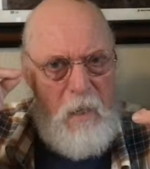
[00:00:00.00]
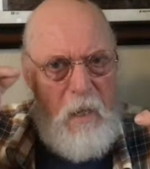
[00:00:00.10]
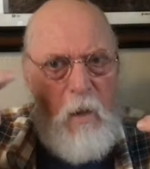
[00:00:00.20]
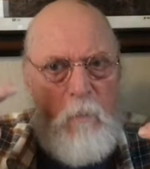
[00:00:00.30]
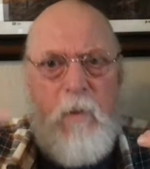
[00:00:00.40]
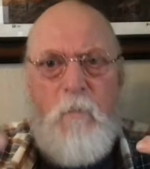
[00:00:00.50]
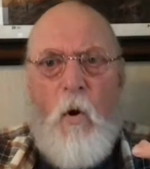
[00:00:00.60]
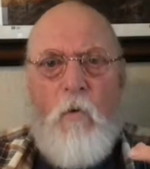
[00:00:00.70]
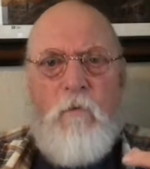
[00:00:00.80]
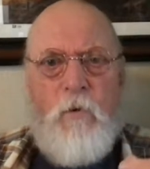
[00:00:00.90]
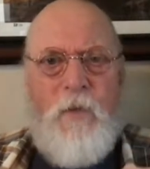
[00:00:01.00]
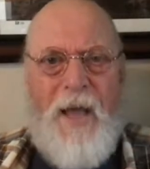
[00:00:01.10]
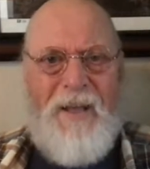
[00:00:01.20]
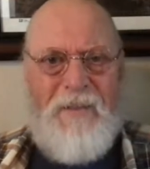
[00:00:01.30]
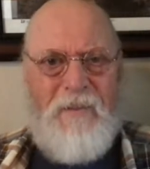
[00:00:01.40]
help them over
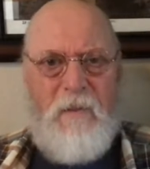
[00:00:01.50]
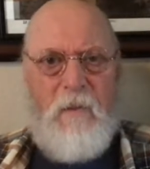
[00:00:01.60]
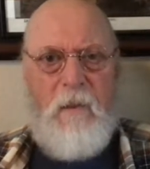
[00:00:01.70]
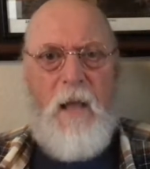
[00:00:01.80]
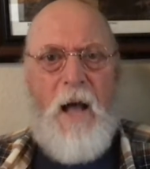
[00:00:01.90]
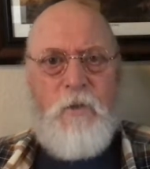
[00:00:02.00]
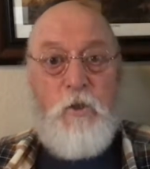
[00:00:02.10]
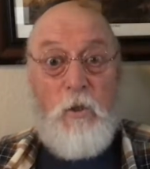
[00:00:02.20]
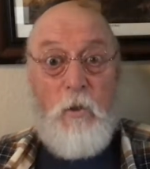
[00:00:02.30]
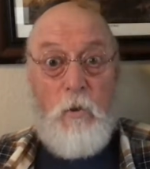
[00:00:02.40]
that logical